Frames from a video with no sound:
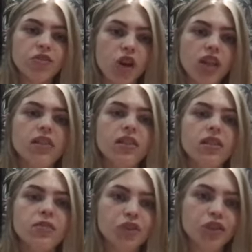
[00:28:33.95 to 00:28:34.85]

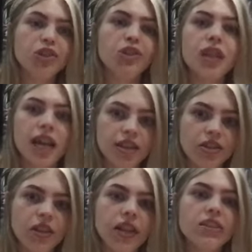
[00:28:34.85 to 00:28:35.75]
writer, producer, and
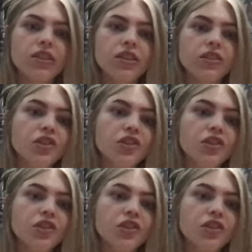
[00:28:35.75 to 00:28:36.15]
director.